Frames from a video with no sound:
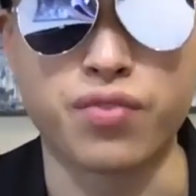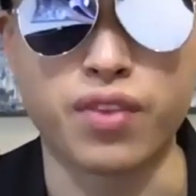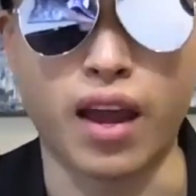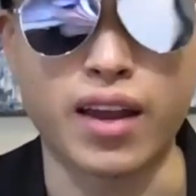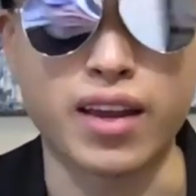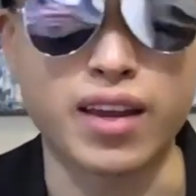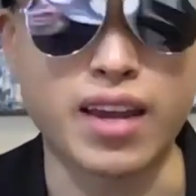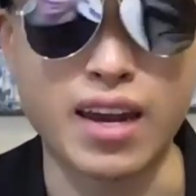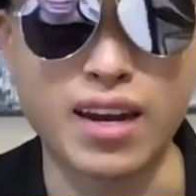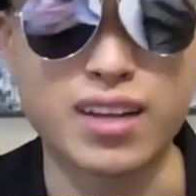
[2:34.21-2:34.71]
I
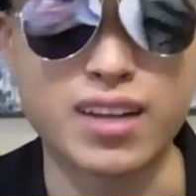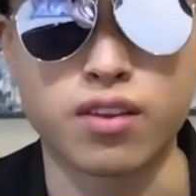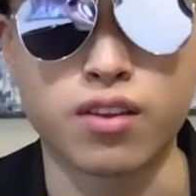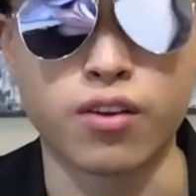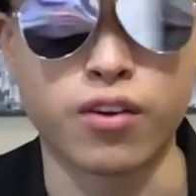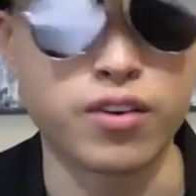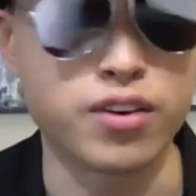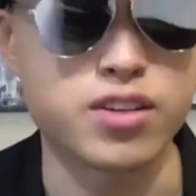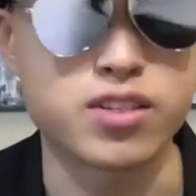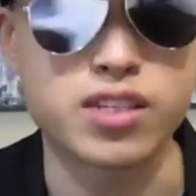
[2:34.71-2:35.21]
get it.
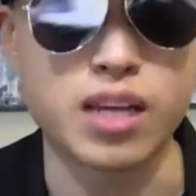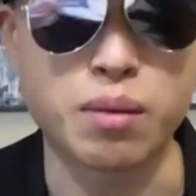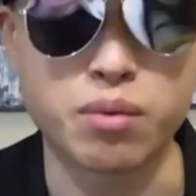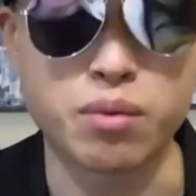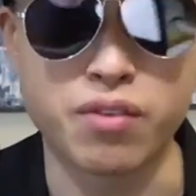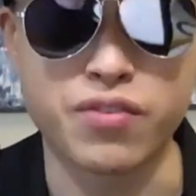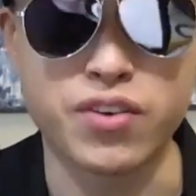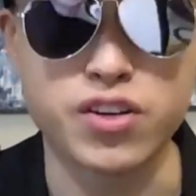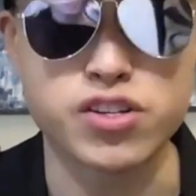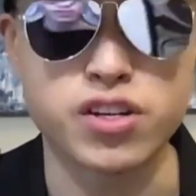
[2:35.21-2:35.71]
They're in the same
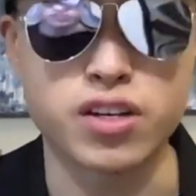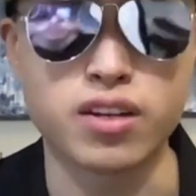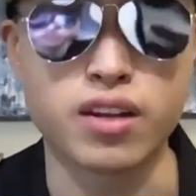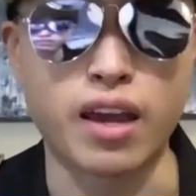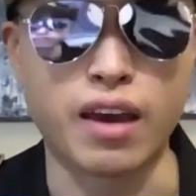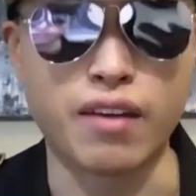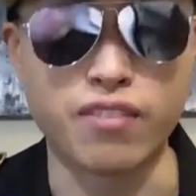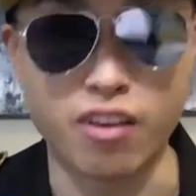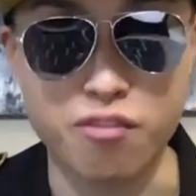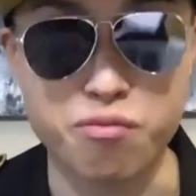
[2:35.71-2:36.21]
division
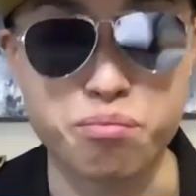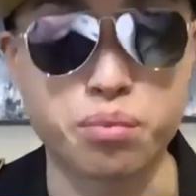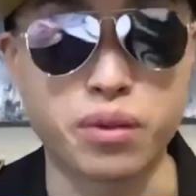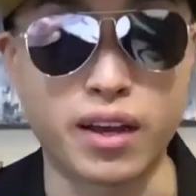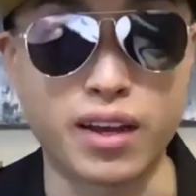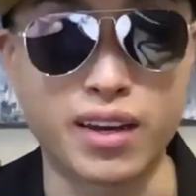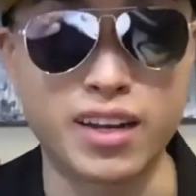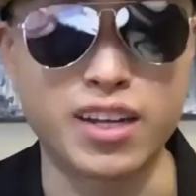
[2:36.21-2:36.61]
and they've played